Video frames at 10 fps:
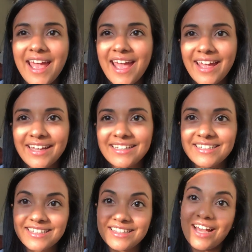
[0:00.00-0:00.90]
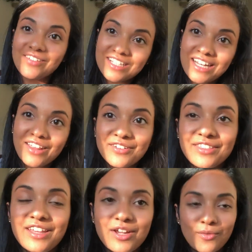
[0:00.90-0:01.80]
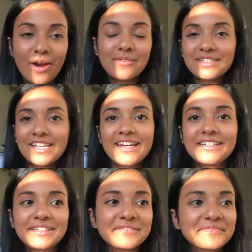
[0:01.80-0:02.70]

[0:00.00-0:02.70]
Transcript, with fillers: And that was another thing where I was like,